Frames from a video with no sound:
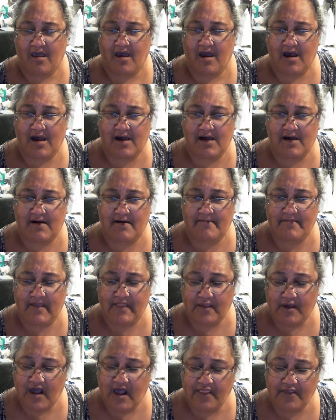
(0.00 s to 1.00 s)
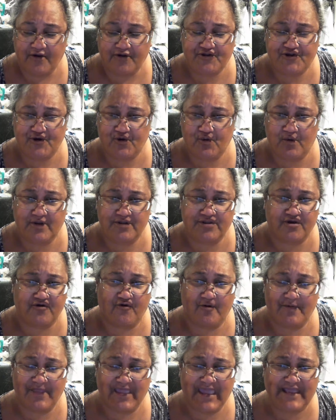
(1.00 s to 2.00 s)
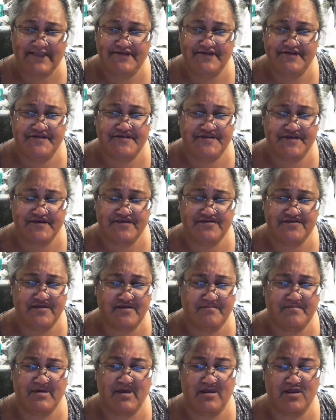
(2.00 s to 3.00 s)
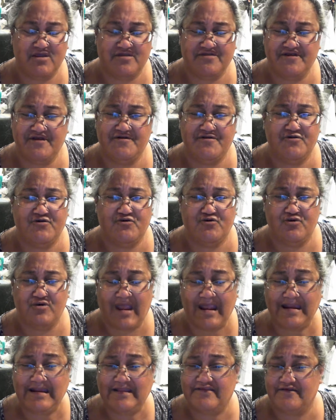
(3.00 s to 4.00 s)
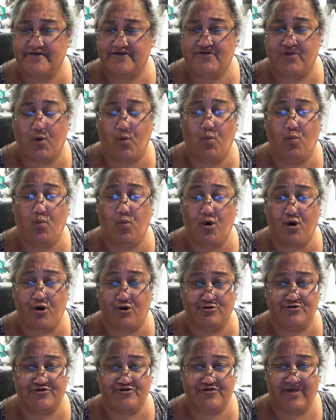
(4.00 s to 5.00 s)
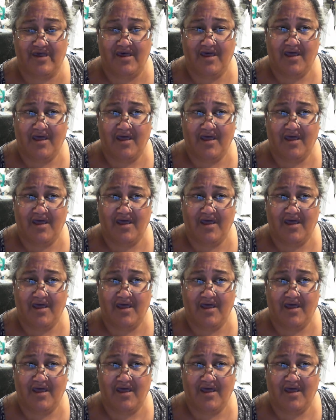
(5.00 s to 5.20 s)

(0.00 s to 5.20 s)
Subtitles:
and the other two ones are from the 1860s, but Citizens United is the worst.